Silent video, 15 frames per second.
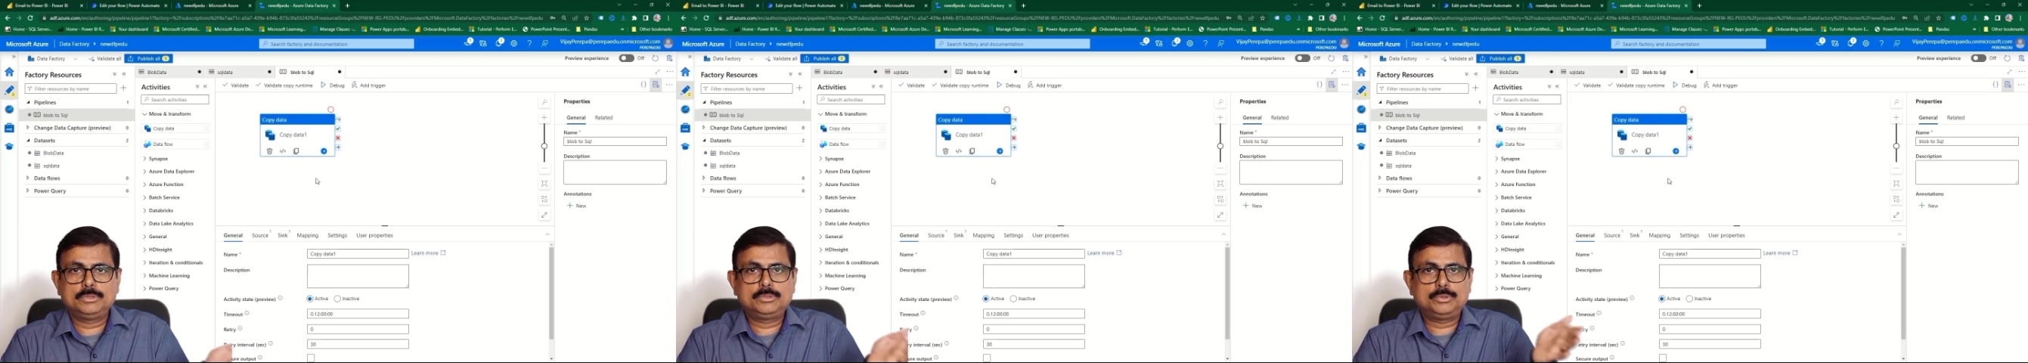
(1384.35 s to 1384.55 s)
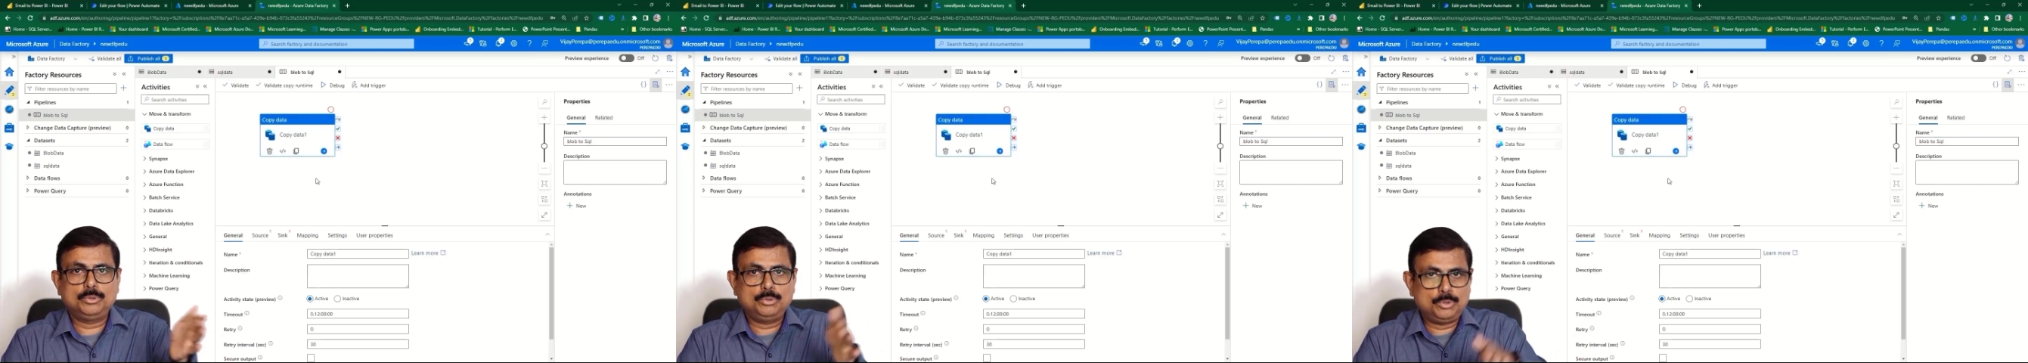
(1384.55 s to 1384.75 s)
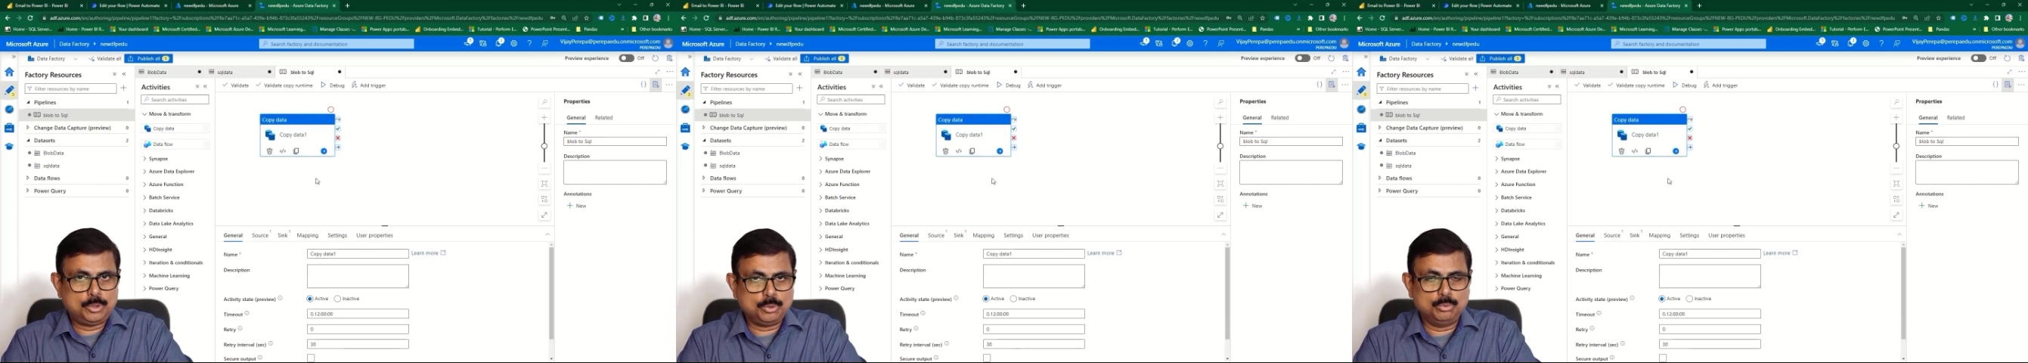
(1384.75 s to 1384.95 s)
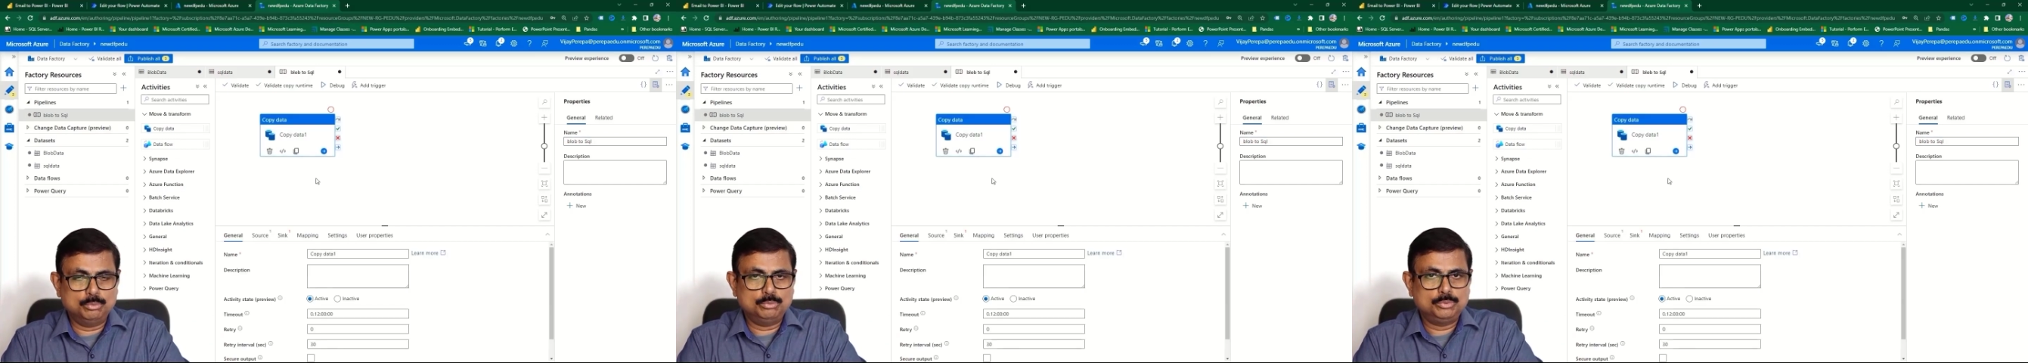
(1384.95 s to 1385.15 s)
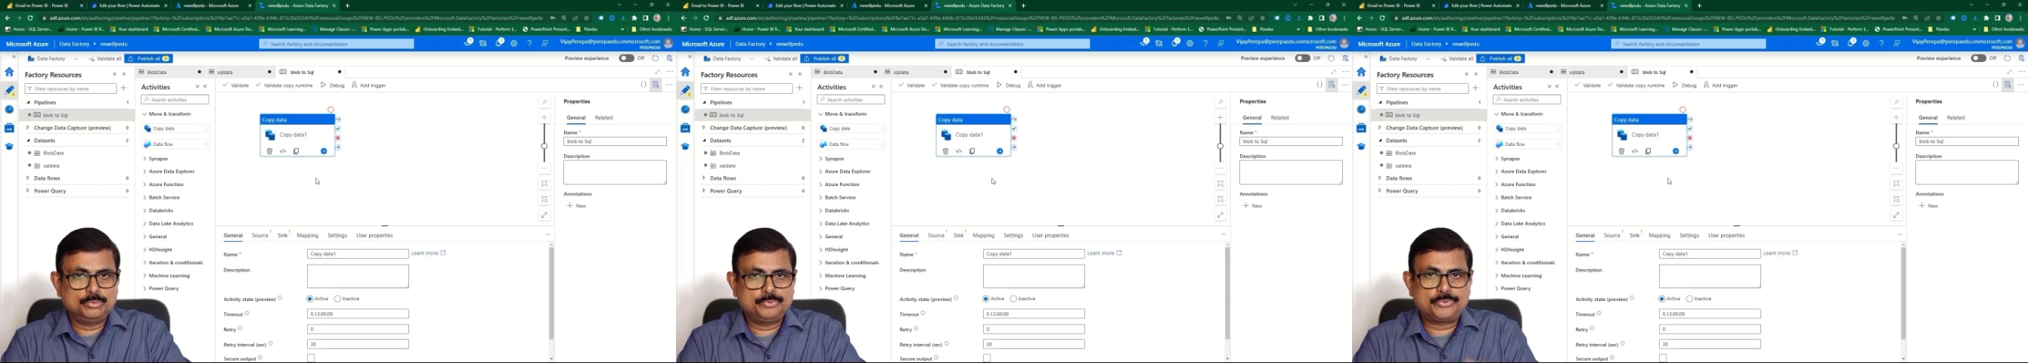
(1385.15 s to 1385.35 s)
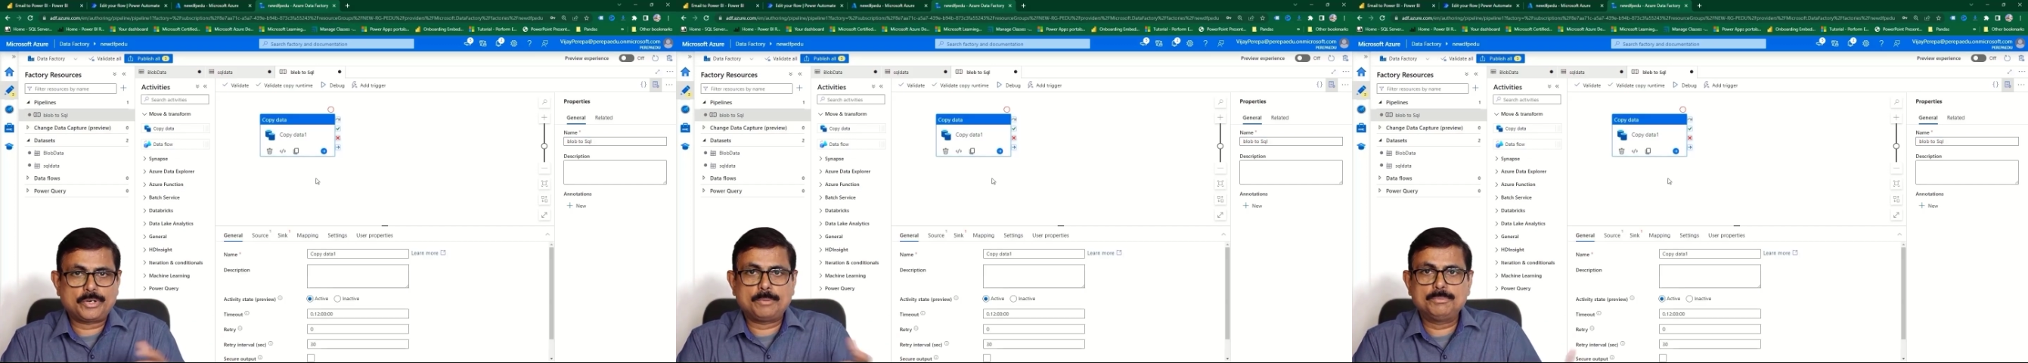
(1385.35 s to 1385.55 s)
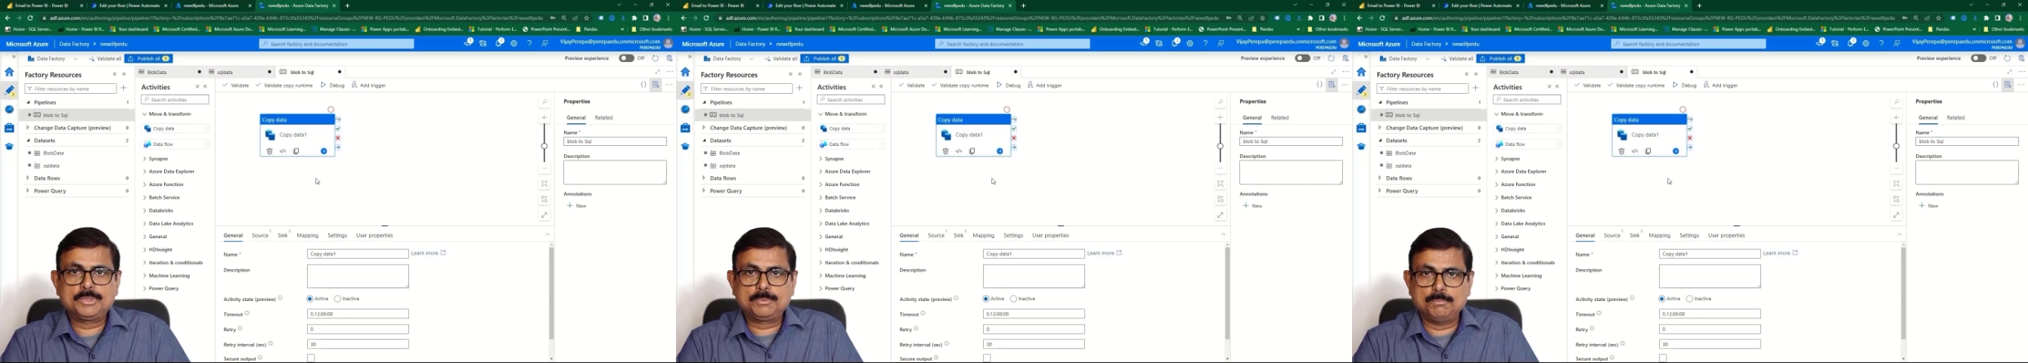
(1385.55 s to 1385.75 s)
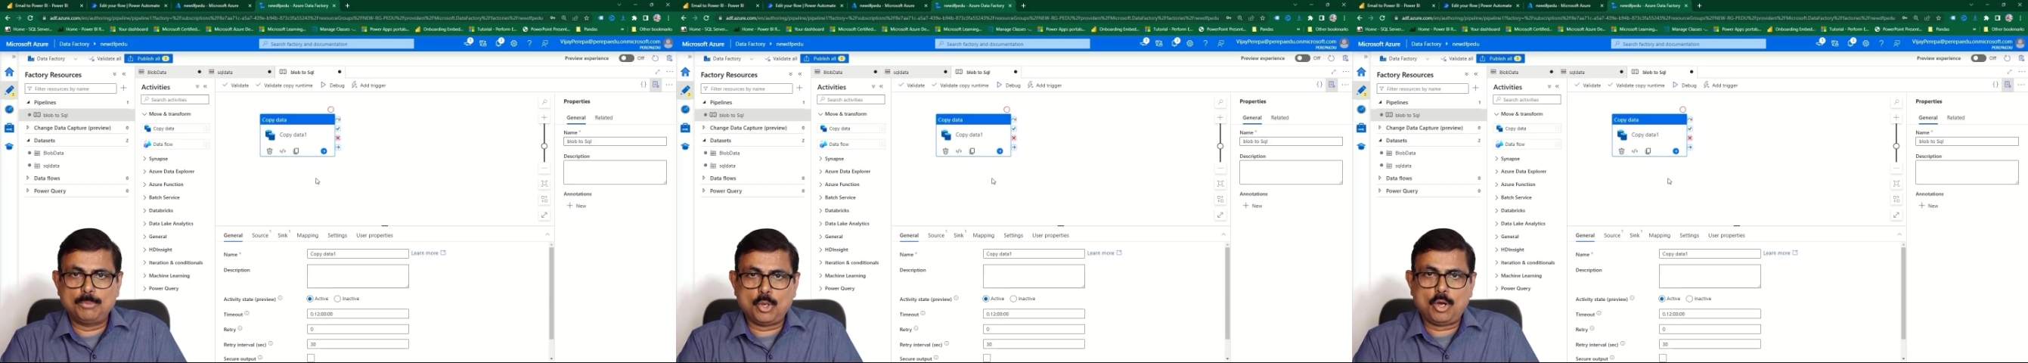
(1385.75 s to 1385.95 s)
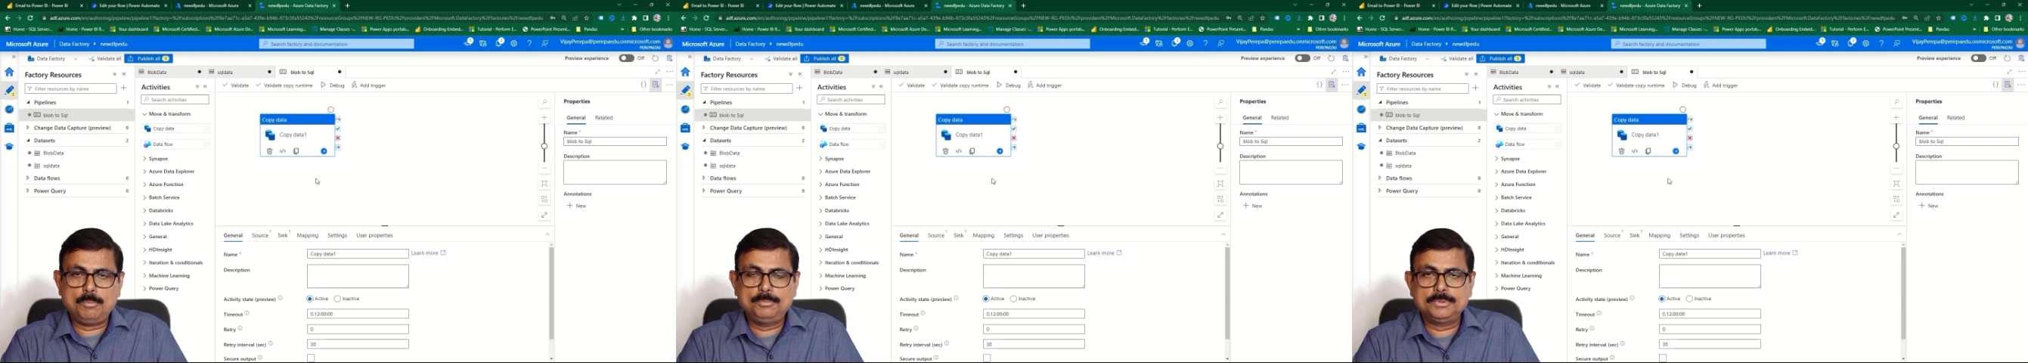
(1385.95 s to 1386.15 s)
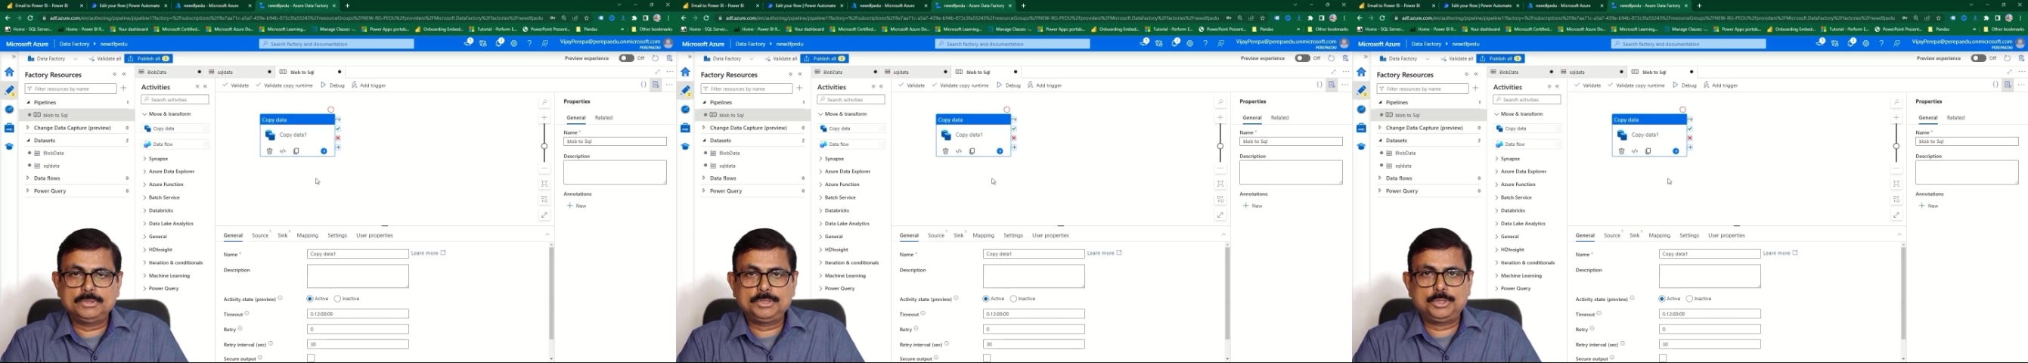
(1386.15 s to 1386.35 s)

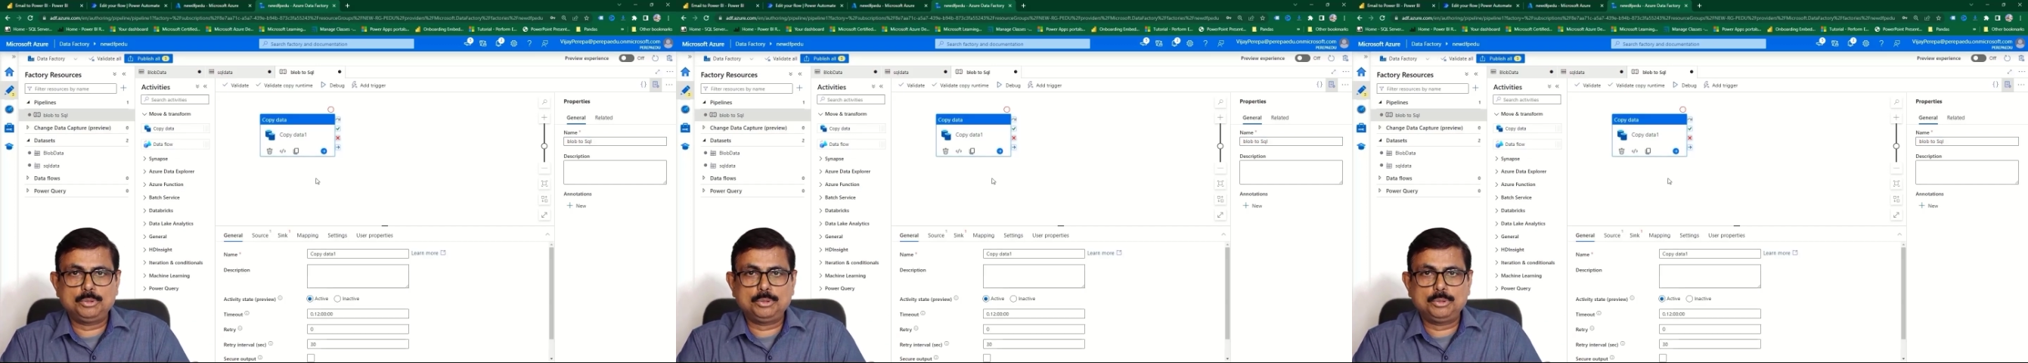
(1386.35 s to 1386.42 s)
blob